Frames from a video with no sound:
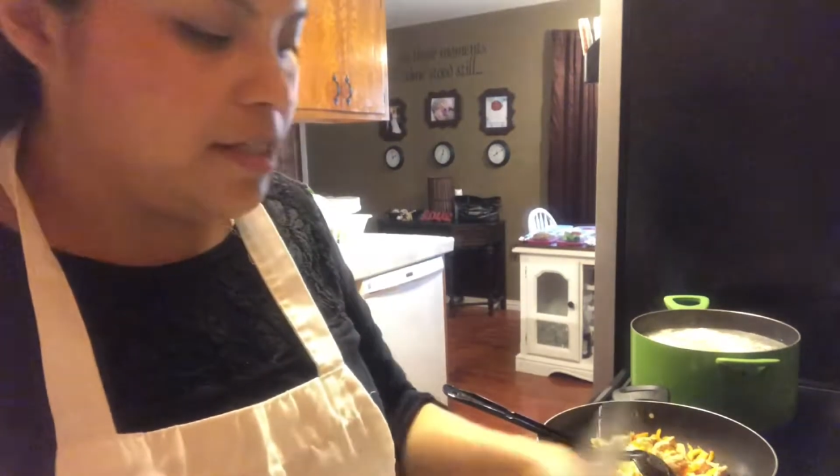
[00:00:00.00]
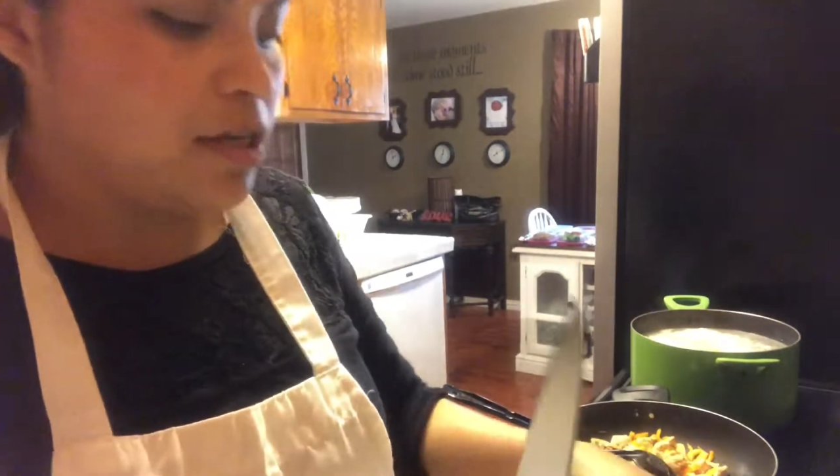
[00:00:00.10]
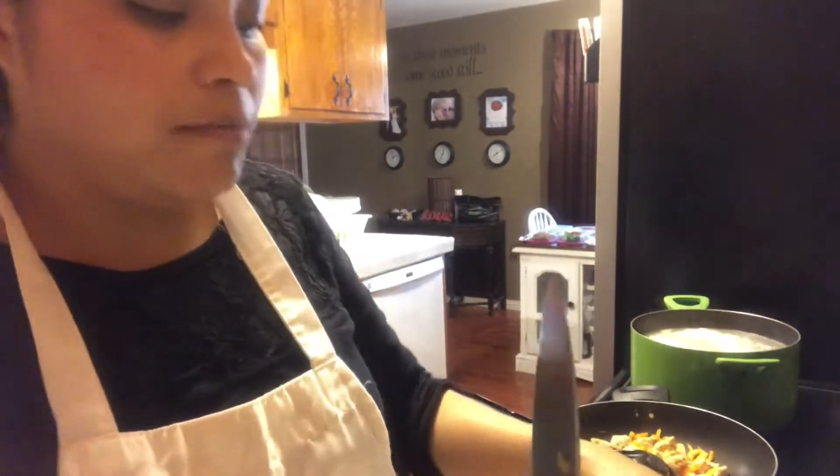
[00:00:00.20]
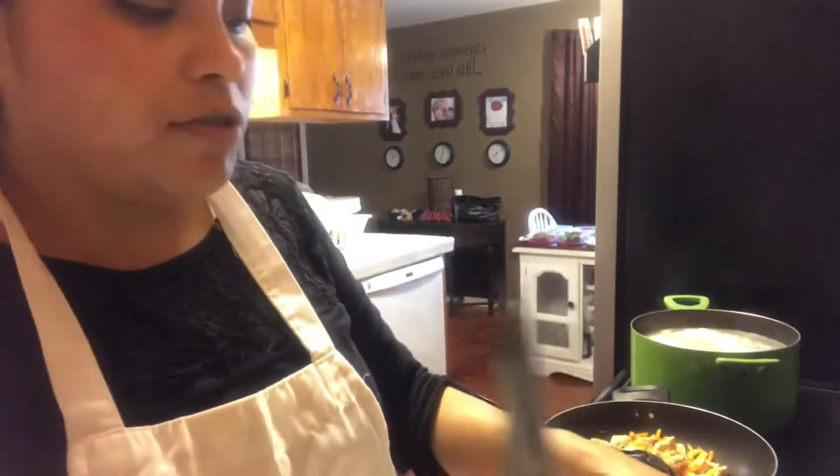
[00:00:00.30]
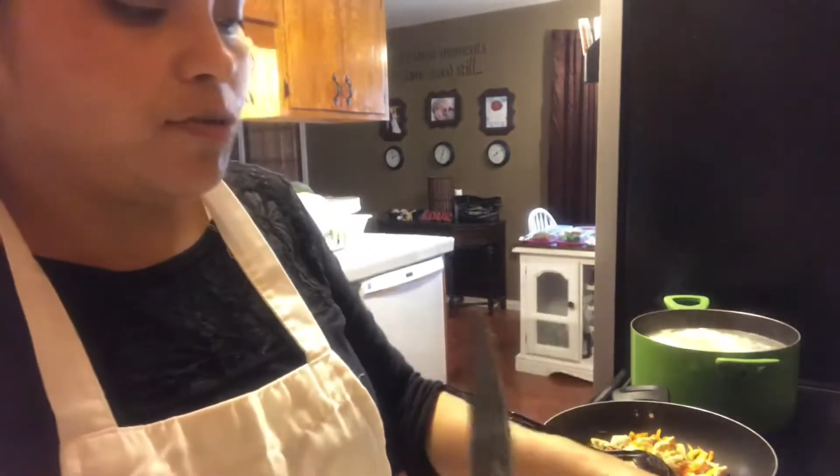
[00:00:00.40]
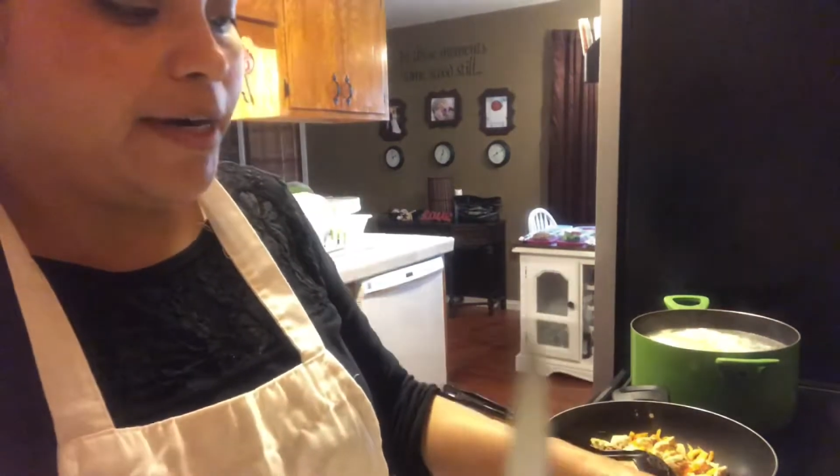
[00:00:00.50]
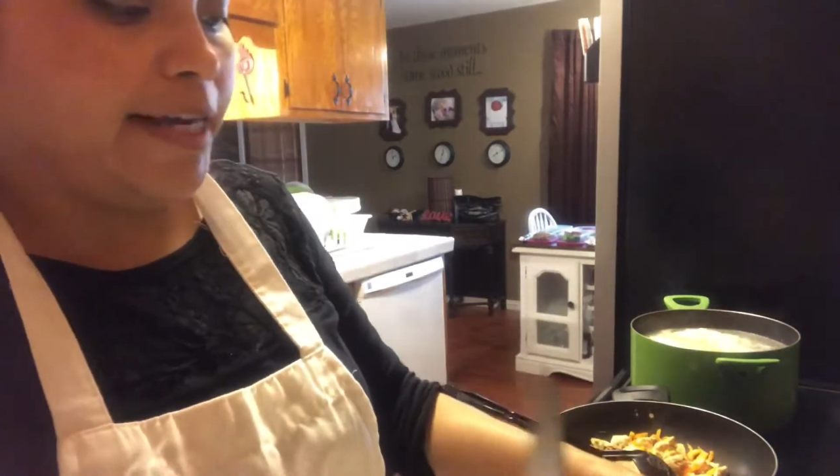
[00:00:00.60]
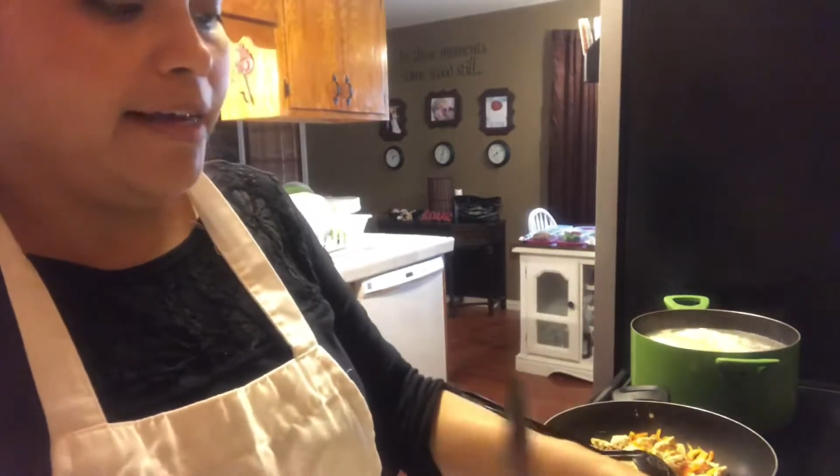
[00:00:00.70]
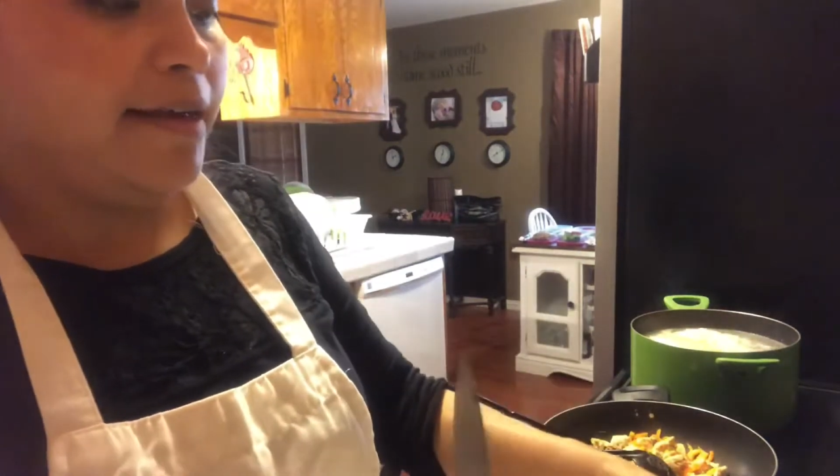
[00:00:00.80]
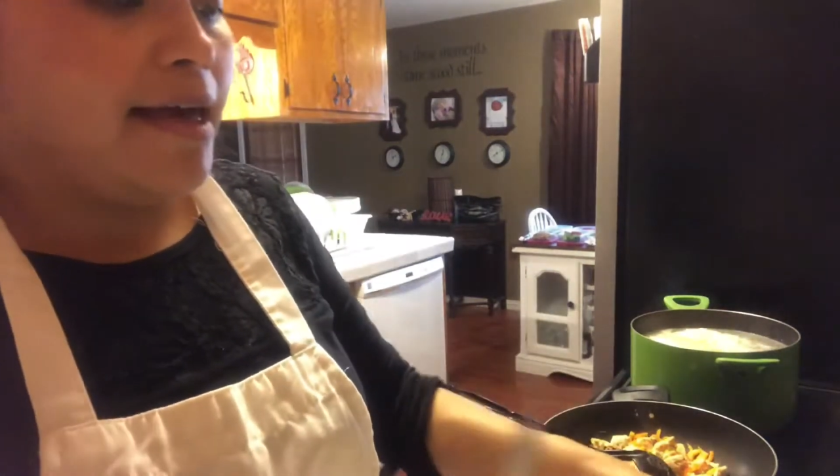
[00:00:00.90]
is almost
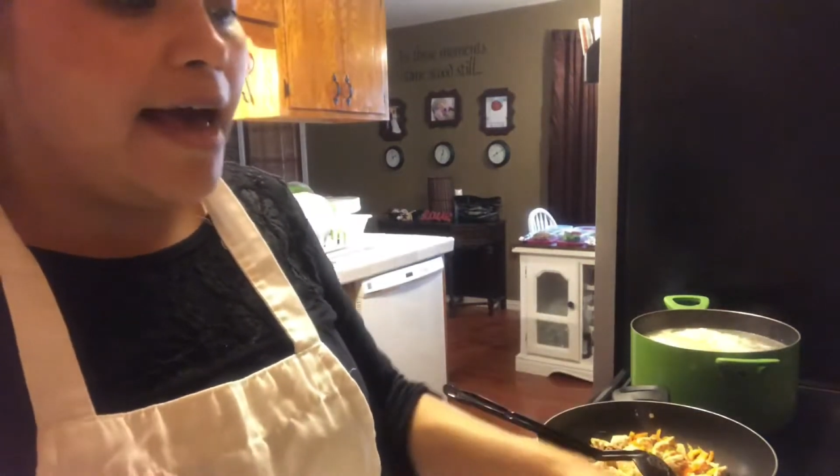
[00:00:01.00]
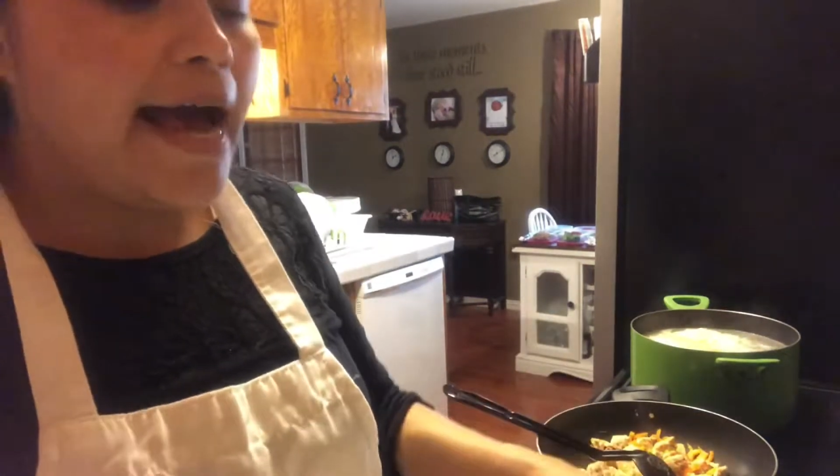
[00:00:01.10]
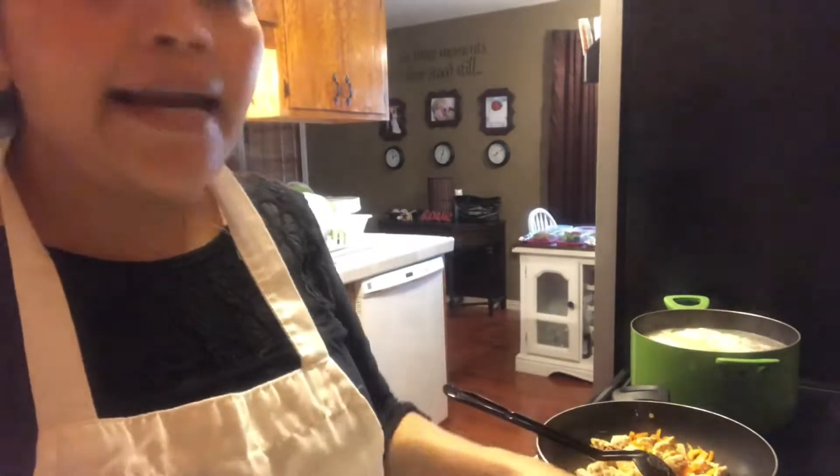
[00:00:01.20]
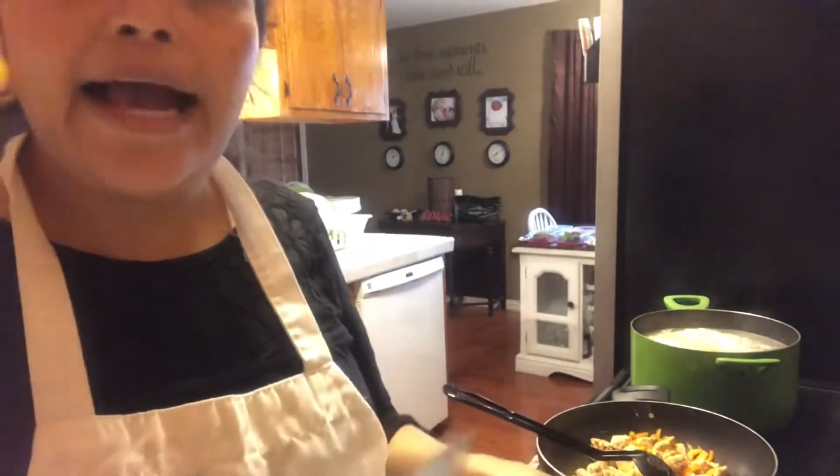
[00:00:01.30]
ready. And